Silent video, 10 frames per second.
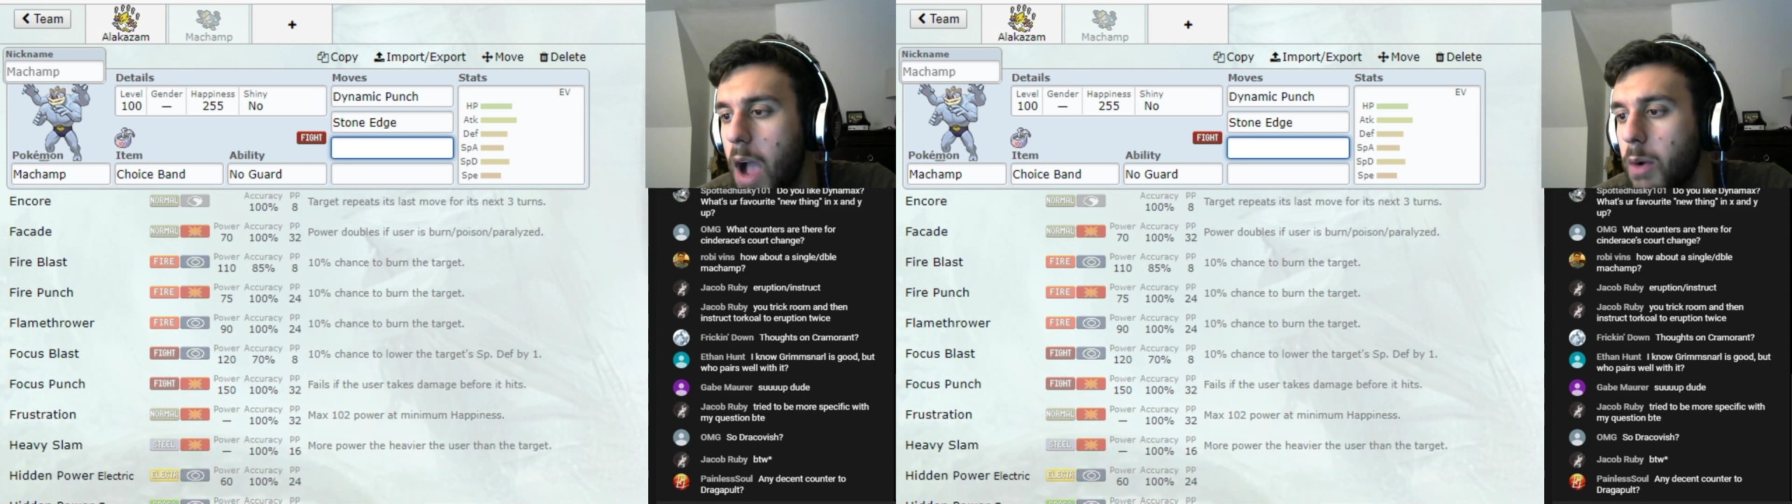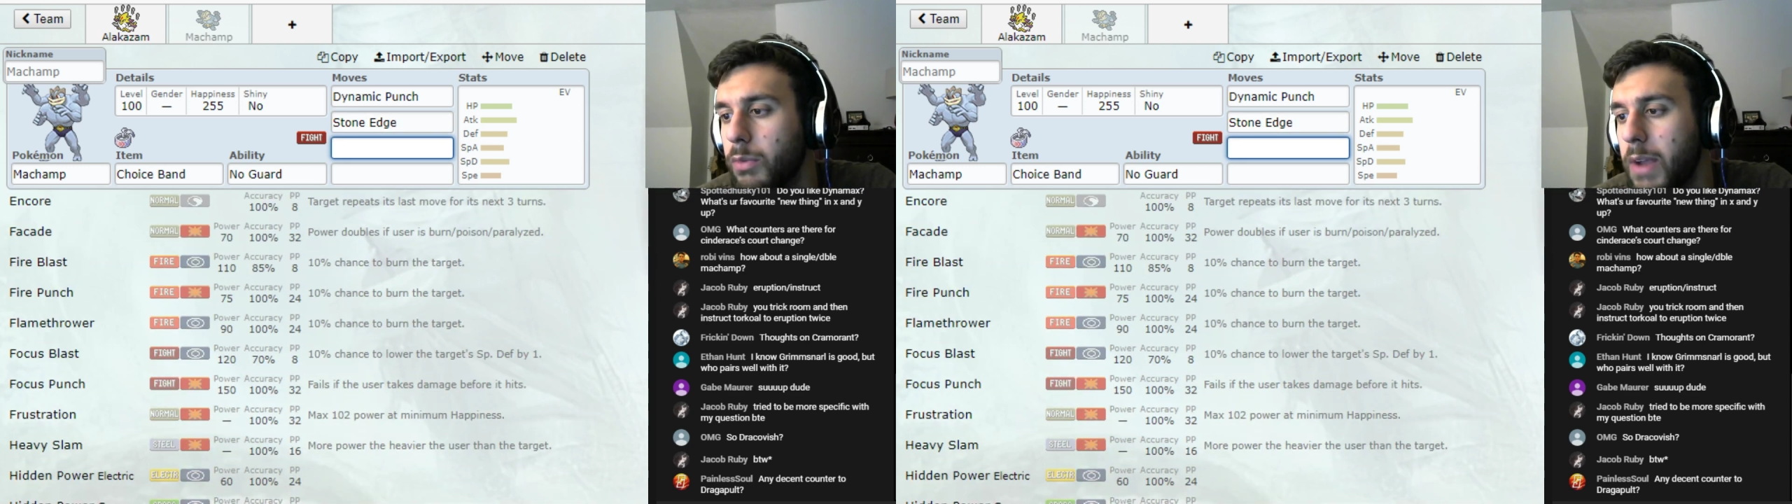
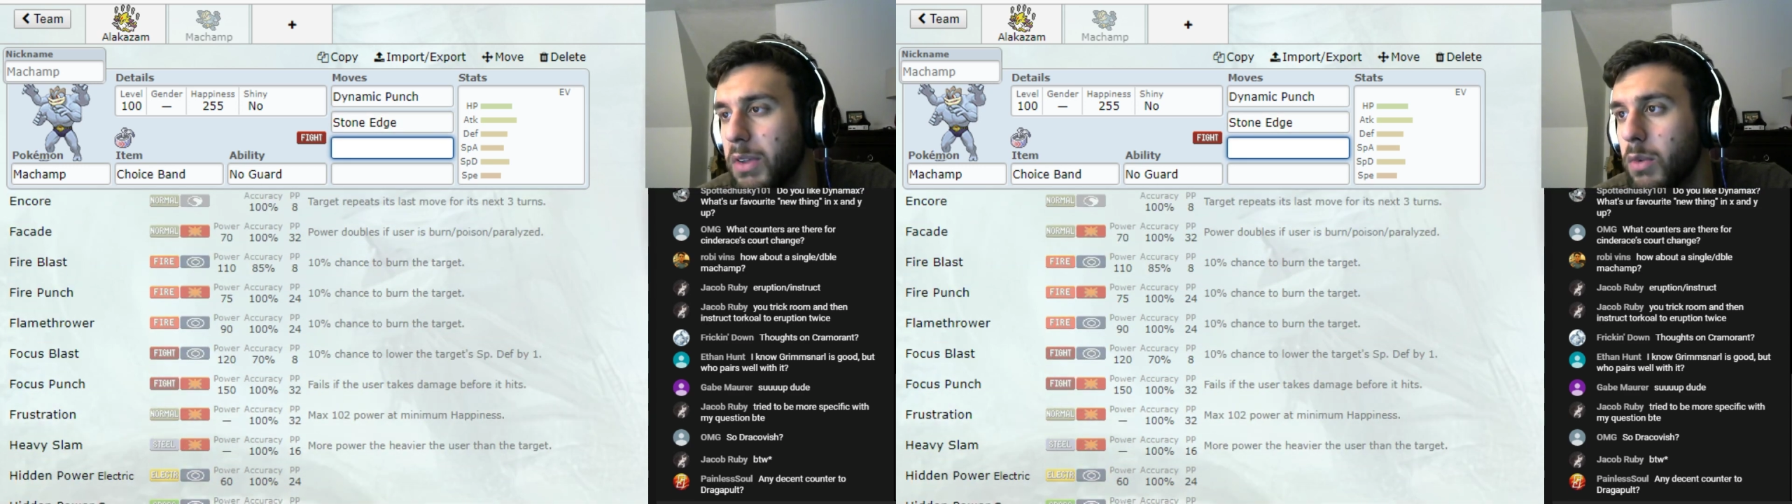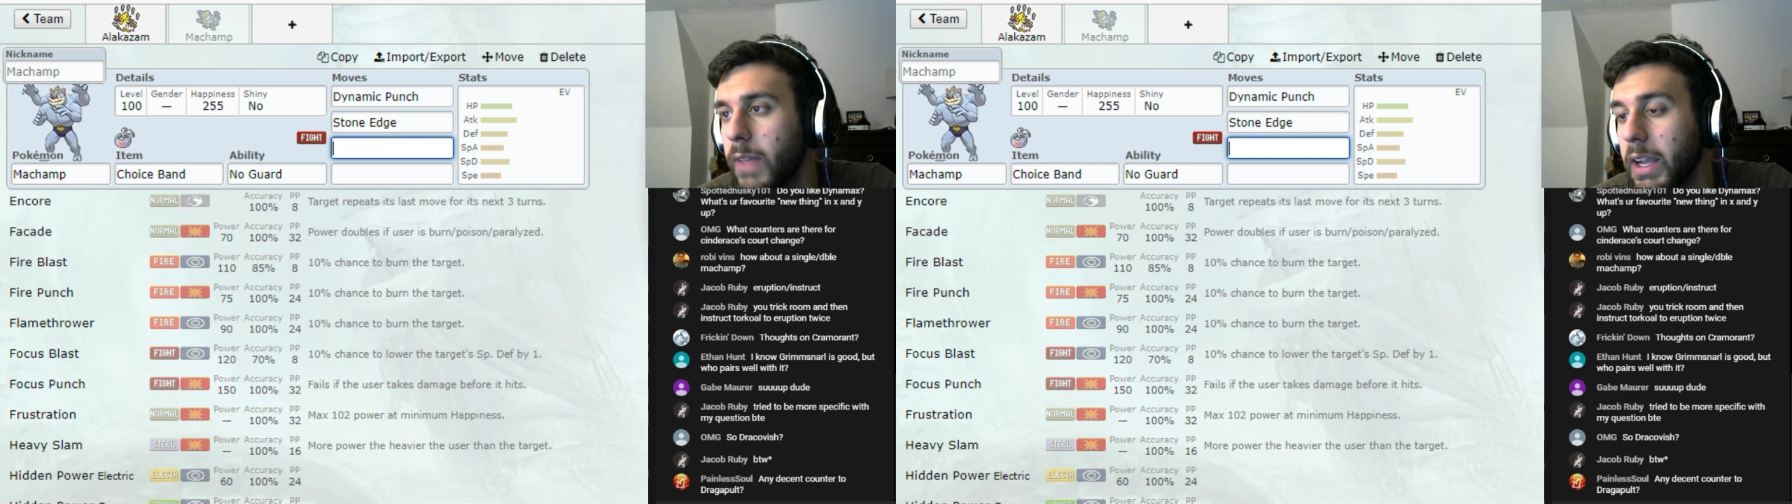I would
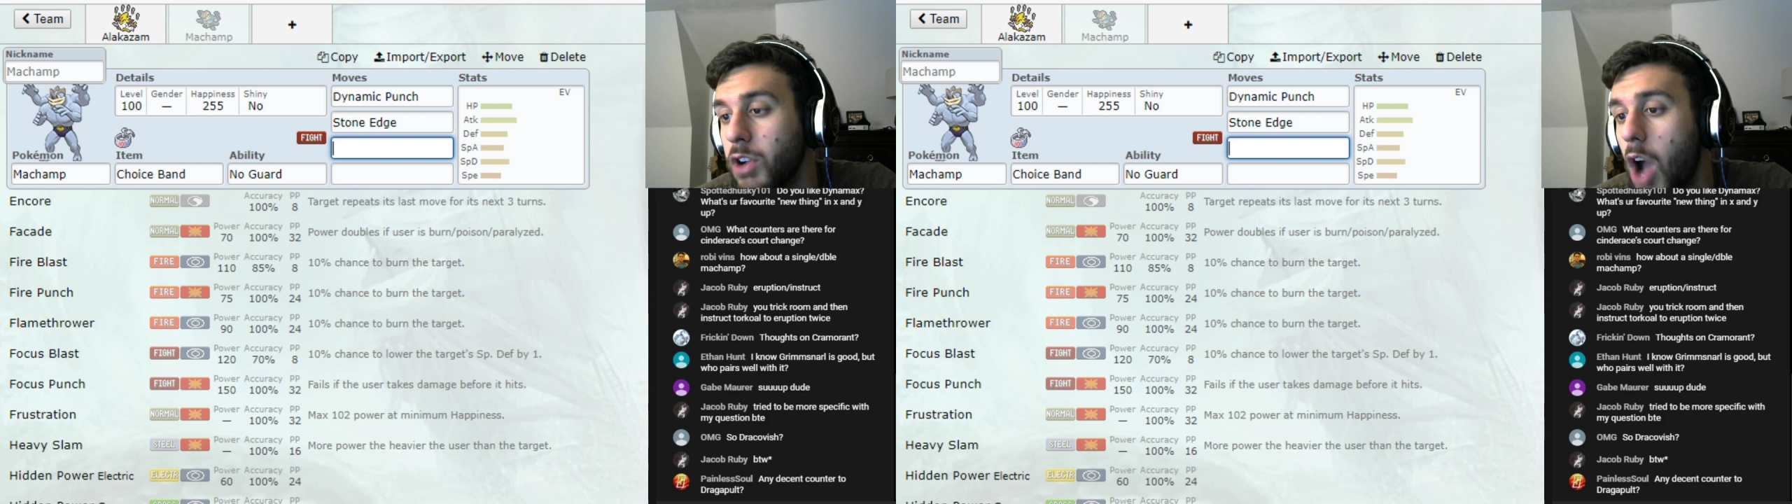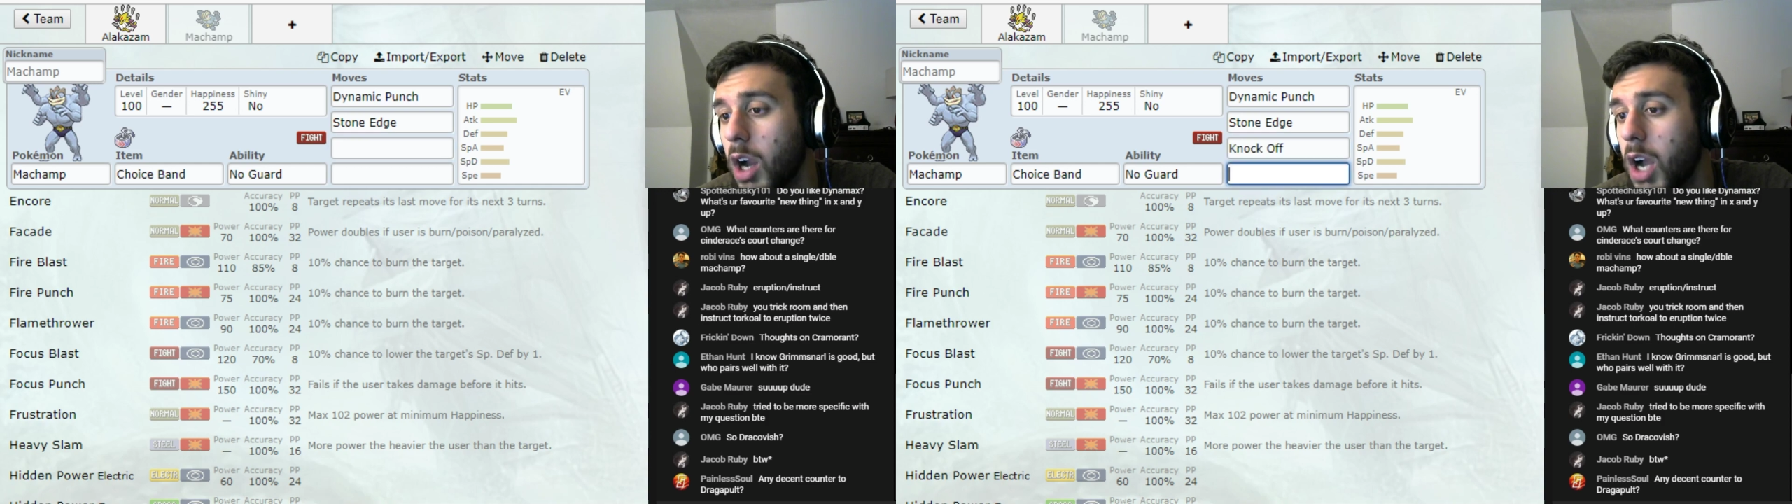definitely run like
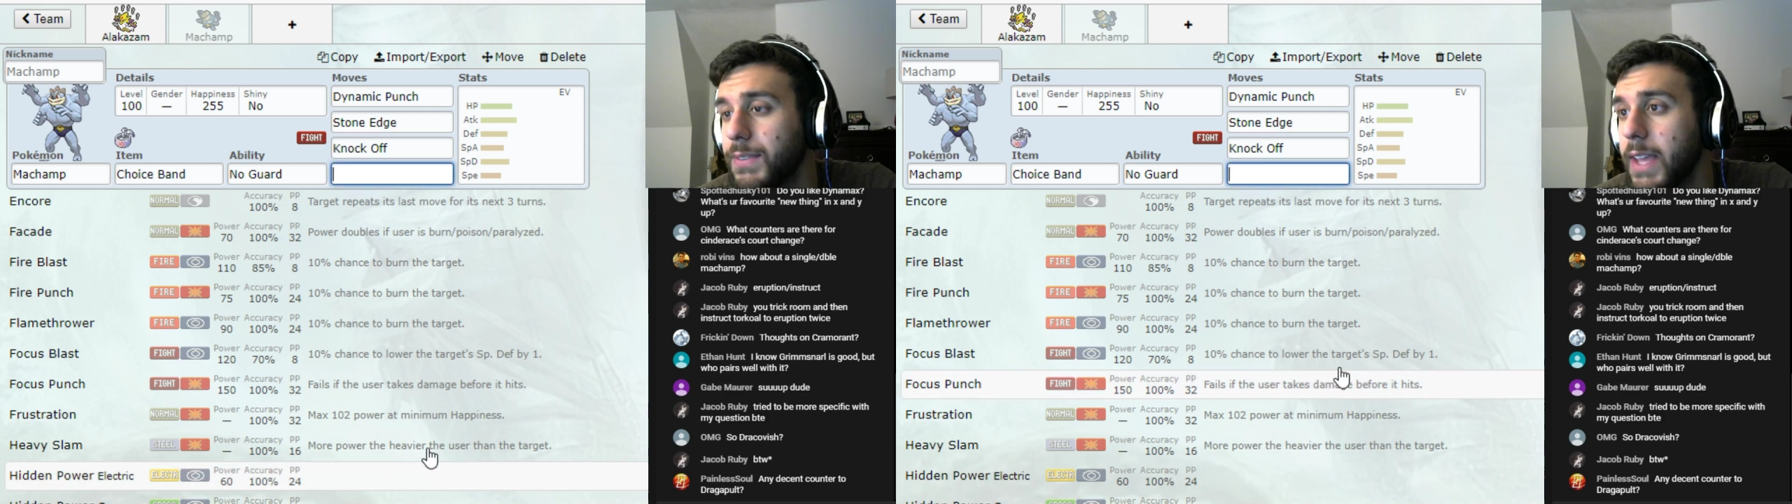Knockoff